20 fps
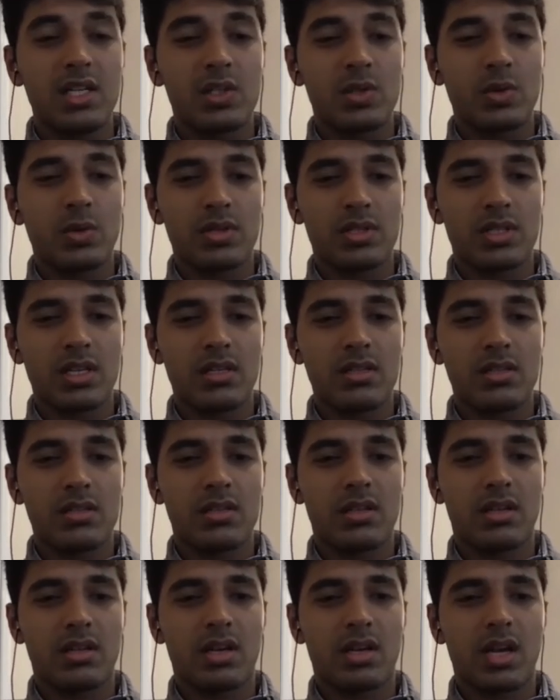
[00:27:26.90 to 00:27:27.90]

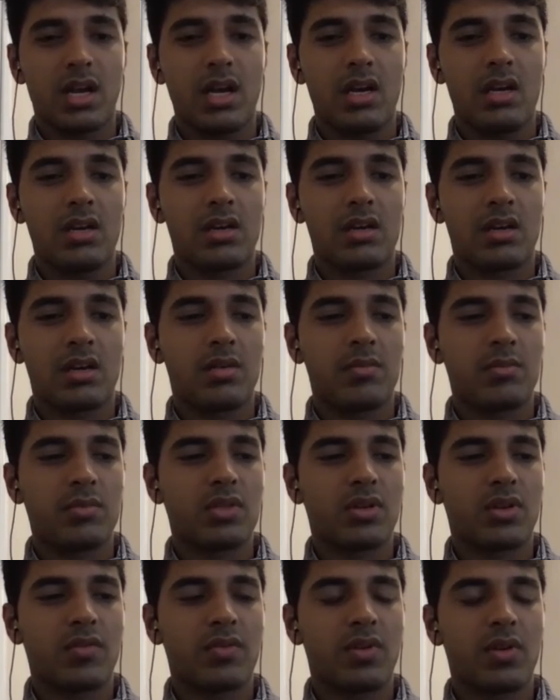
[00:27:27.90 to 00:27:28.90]
resources in
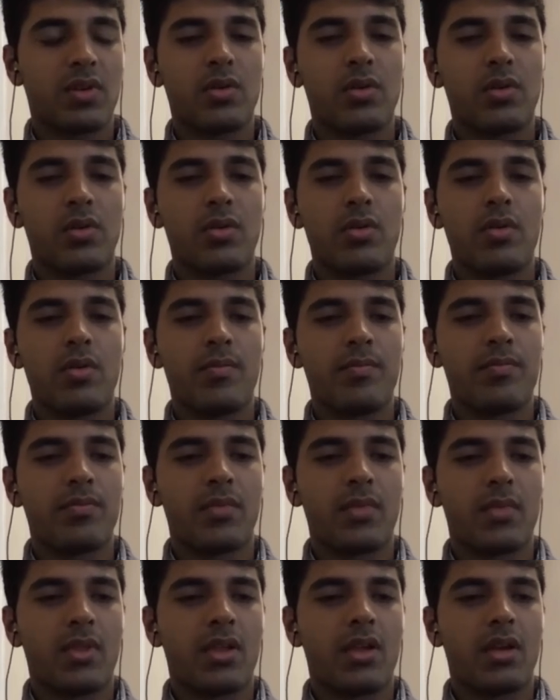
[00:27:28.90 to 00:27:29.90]
terms of, you know,
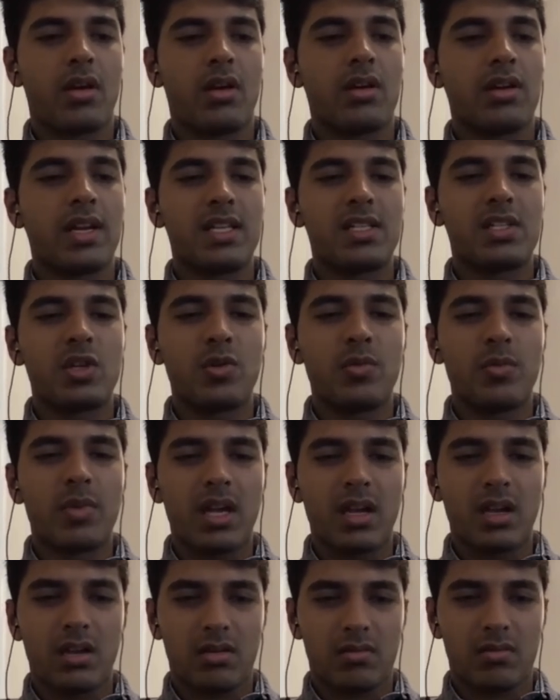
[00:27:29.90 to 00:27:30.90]
a
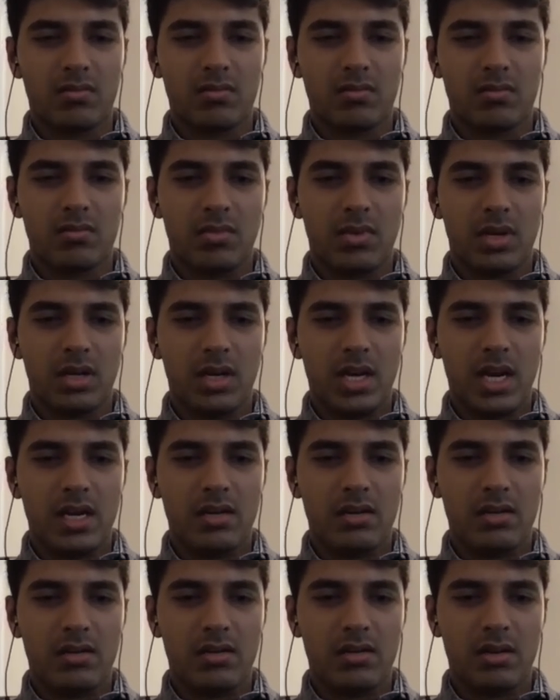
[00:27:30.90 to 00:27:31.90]
resume, a
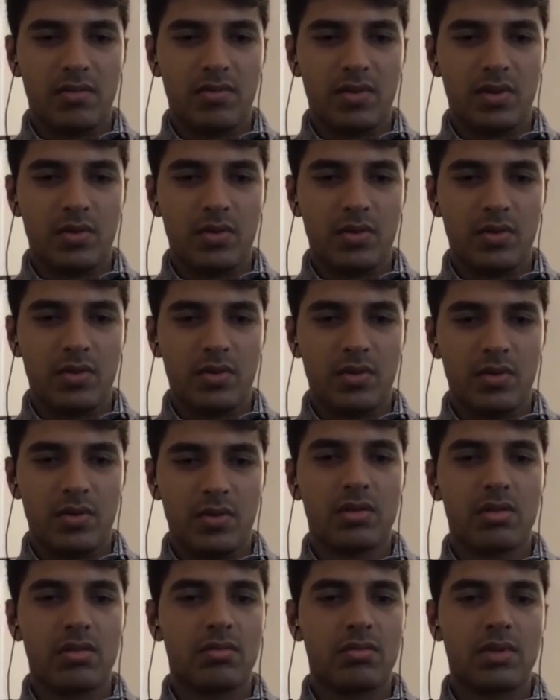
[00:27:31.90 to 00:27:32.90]
letter, reviews,
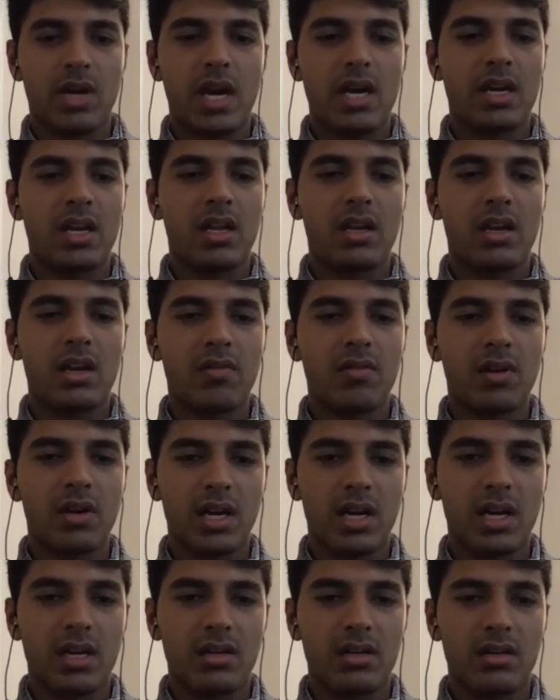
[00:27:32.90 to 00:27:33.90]
or writing
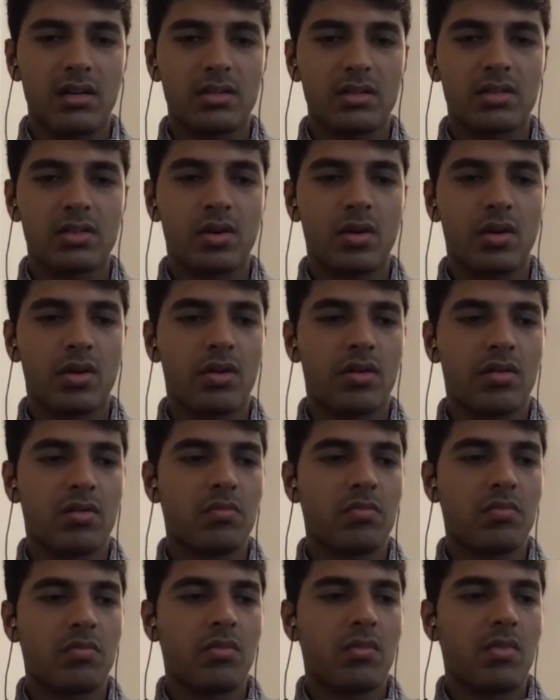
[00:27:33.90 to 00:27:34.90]
cover letters,
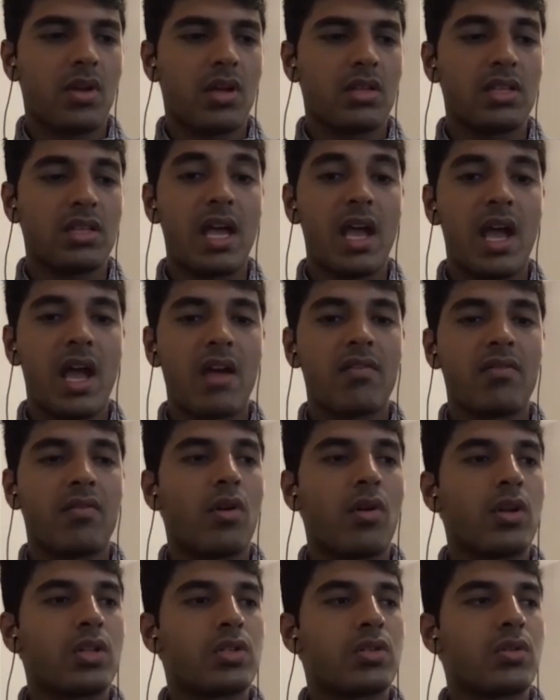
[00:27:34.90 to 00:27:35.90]
or they
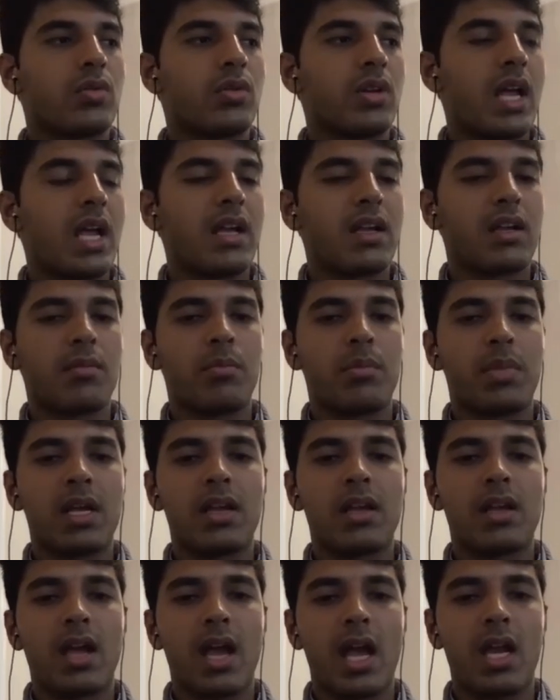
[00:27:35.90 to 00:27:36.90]
have also like
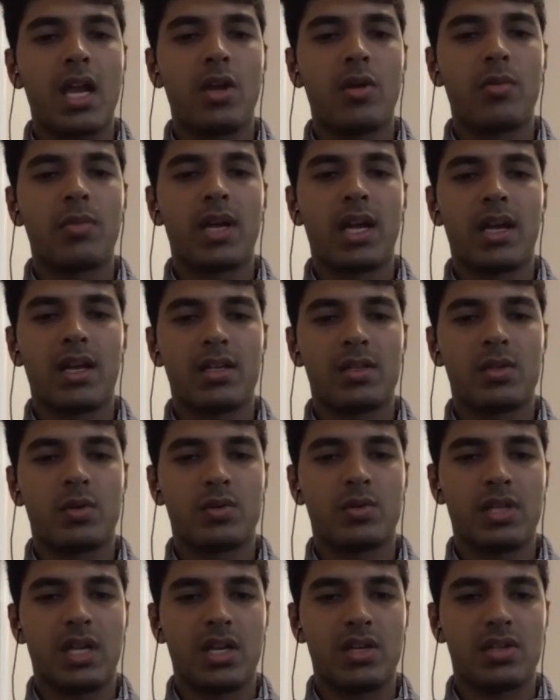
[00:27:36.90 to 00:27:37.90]
big alumni
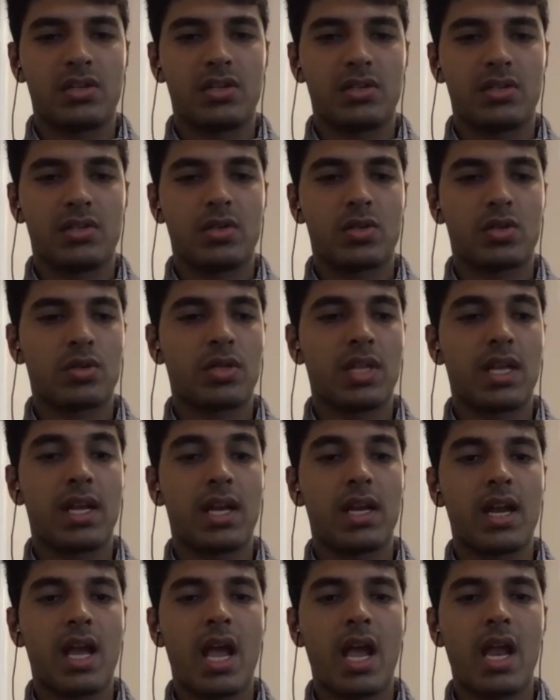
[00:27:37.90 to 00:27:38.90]
associations. So
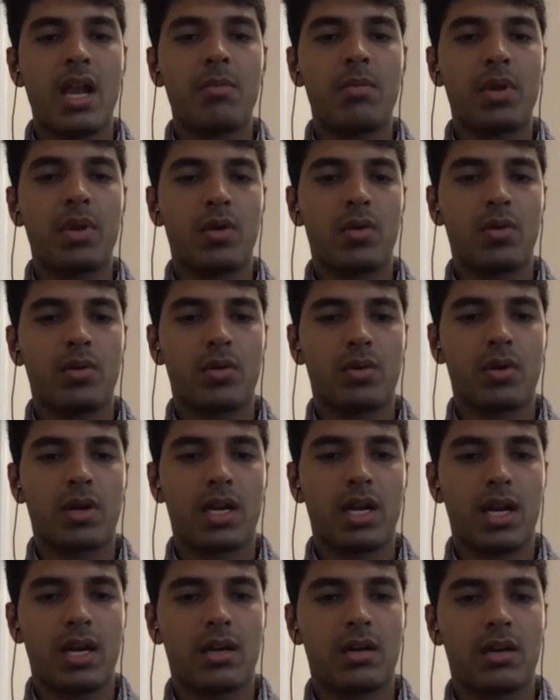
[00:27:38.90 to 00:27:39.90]
they can help you to
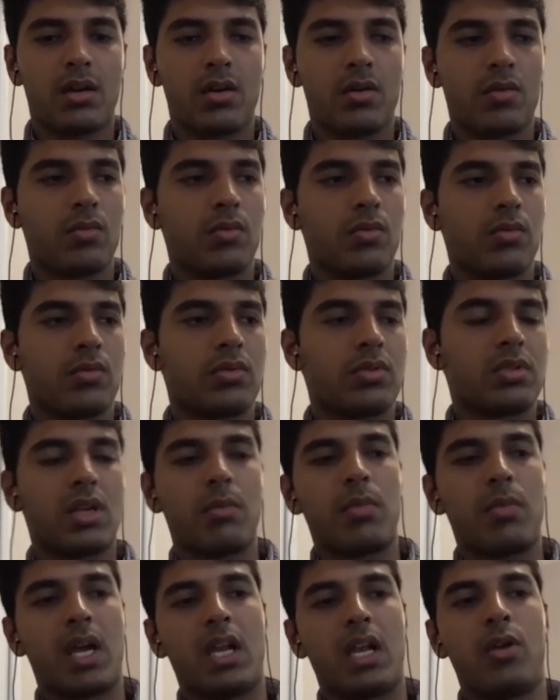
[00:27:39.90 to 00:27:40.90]
connect to
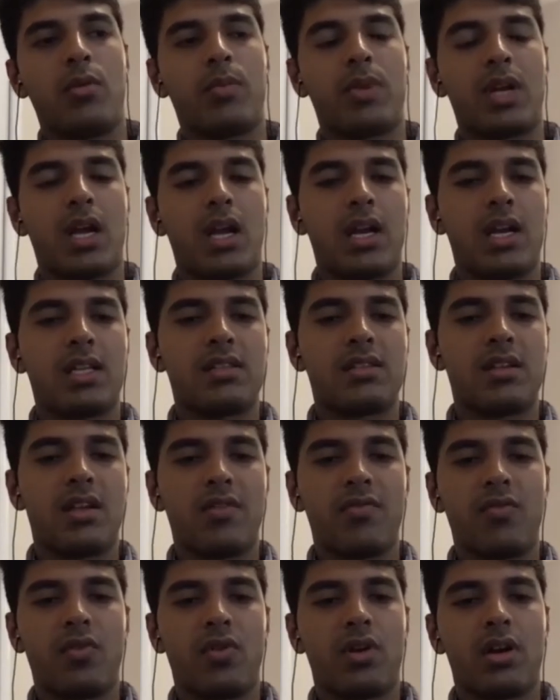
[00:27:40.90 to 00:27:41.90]
some alumni. Let's
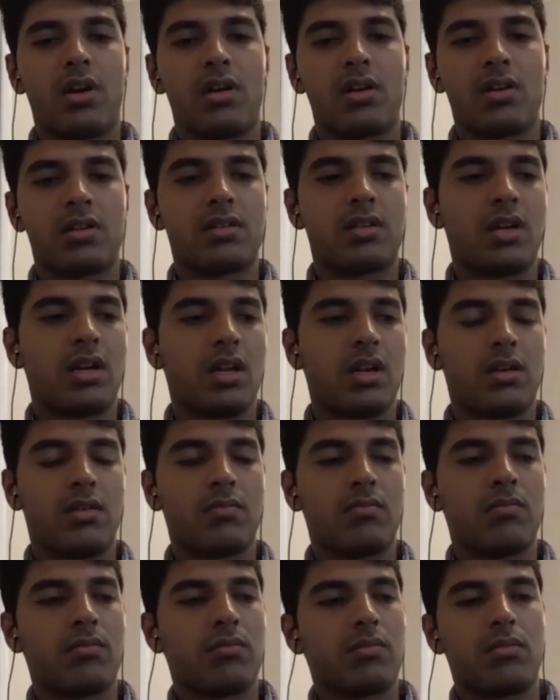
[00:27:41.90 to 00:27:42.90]
say if you're interested
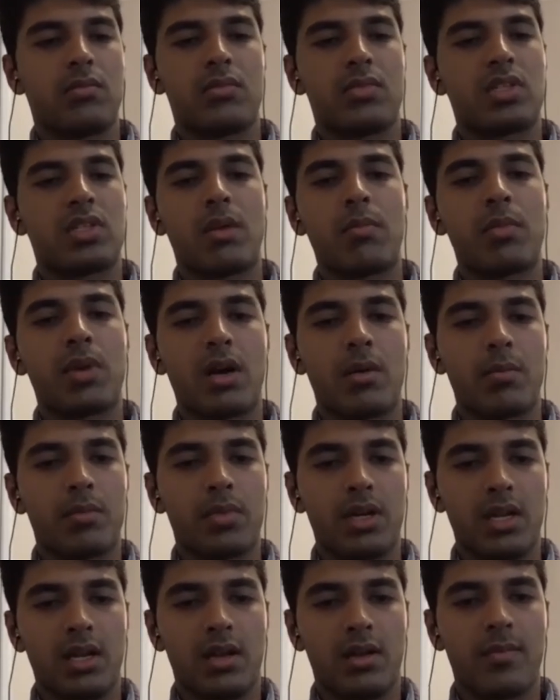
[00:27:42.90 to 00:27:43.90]
in some
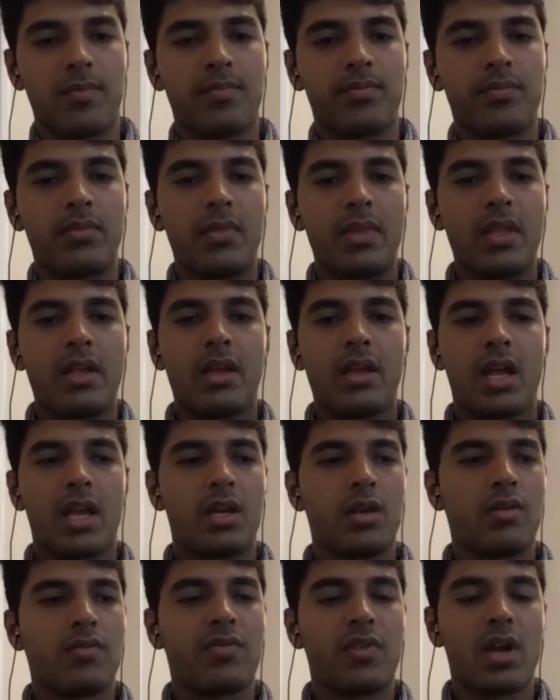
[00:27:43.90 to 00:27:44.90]
company,
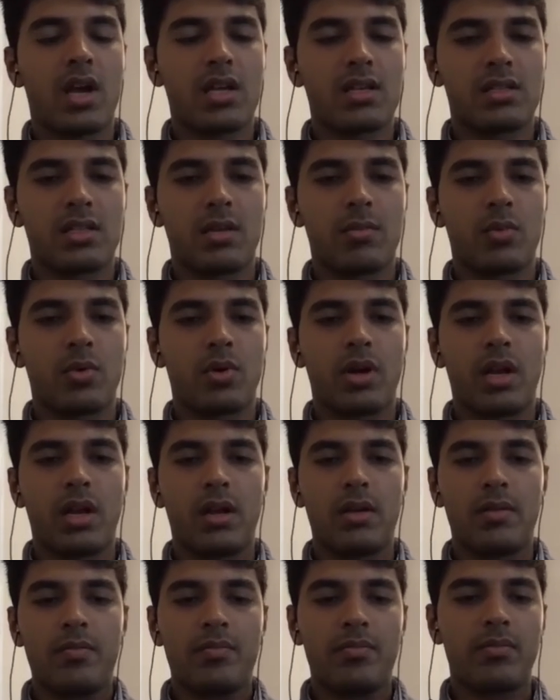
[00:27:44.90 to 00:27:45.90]
and if you ask them,
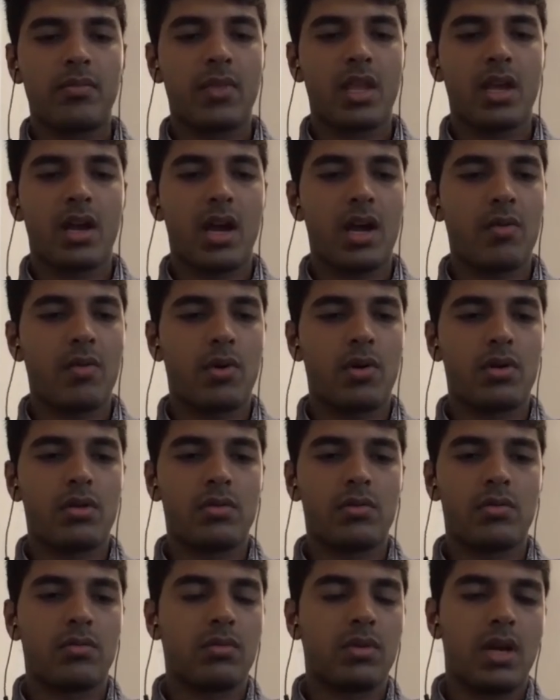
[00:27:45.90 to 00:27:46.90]
okay,
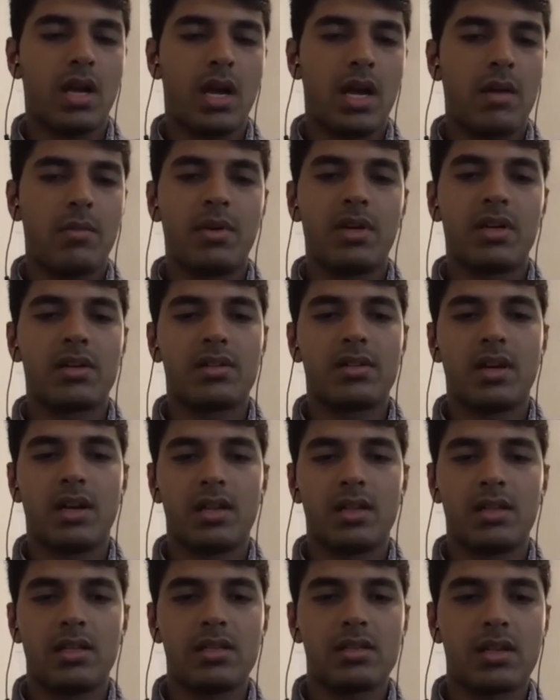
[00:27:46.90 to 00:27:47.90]
I'm
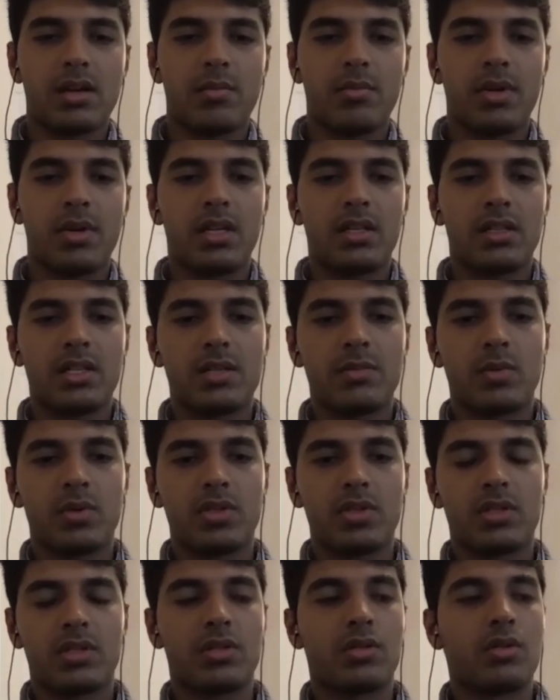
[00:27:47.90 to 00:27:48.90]
interested in this company, this
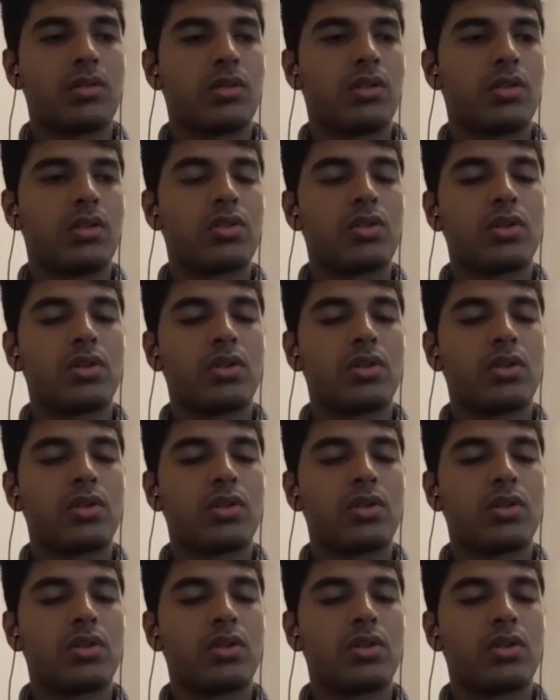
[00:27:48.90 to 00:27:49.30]
position.